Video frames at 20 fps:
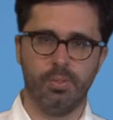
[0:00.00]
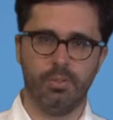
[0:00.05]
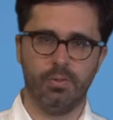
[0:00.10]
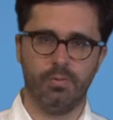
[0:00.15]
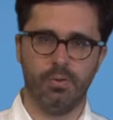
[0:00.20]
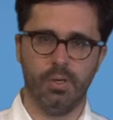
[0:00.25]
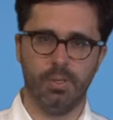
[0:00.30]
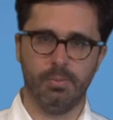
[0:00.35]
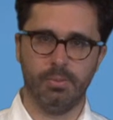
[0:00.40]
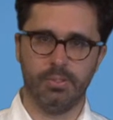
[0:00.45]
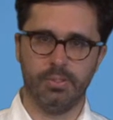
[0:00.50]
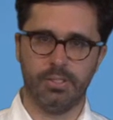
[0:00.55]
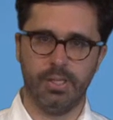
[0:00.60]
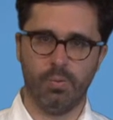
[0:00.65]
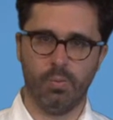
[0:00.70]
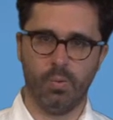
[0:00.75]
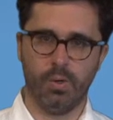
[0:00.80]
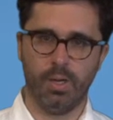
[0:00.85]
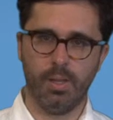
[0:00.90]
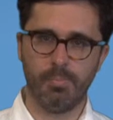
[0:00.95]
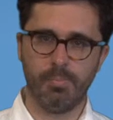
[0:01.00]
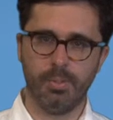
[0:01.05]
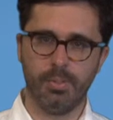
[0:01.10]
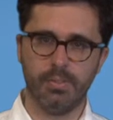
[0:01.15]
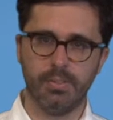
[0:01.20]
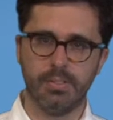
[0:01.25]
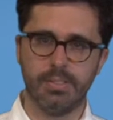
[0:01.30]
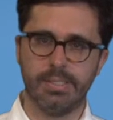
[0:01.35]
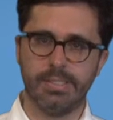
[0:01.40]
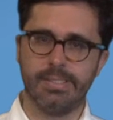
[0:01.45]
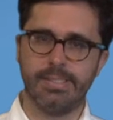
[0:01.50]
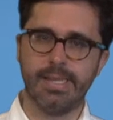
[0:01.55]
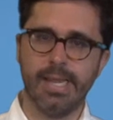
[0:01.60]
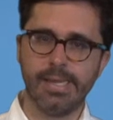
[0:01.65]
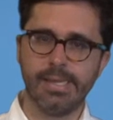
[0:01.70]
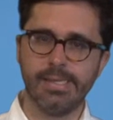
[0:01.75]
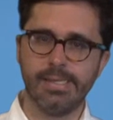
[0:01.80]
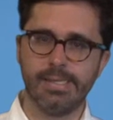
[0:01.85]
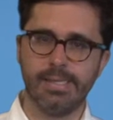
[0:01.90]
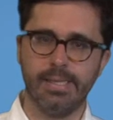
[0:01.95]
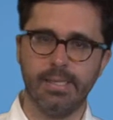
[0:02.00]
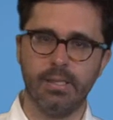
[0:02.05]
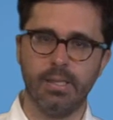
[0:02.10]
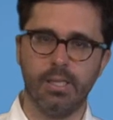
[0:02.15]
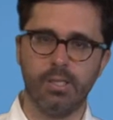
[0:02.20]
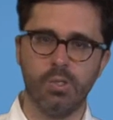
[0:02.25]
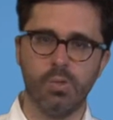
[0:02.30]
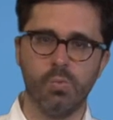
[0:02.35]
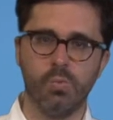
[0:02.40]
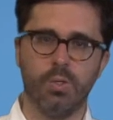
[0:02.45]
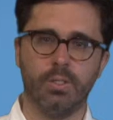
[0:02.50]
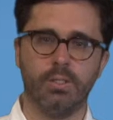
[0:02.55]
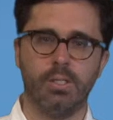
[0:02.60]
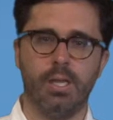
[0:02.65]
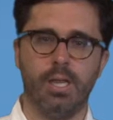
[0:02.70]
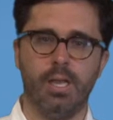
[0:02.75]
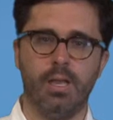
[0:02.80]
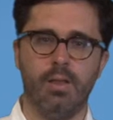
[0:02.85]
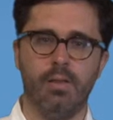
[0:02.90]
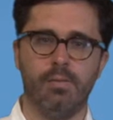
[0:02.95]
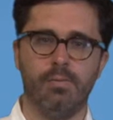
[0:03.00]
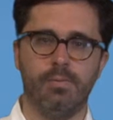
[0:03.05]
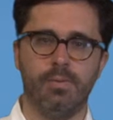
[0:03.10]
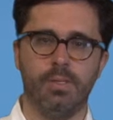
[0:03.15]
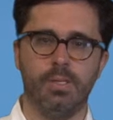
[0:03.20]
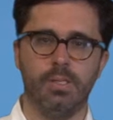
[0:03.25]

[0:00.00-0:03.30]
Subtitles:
if you're able to set one up, the second thing that you want to have